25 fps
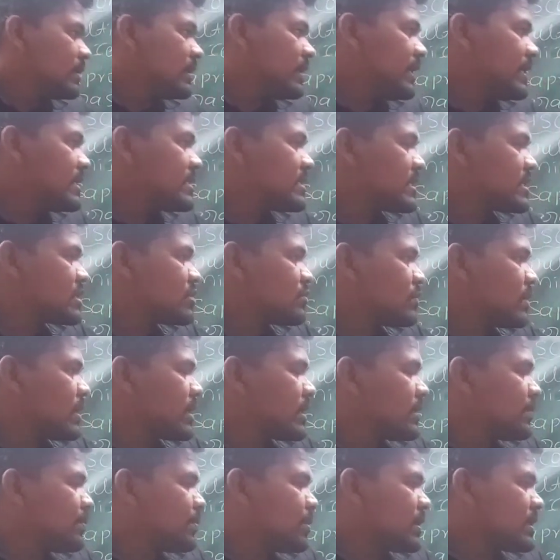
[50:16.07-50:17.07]
asexual
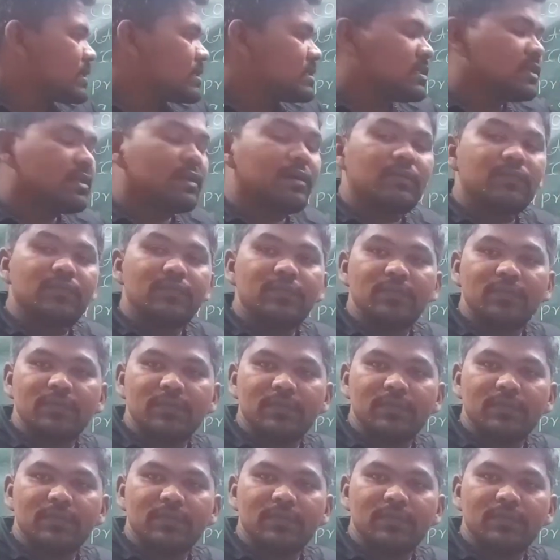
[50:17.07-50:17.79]
reproduction of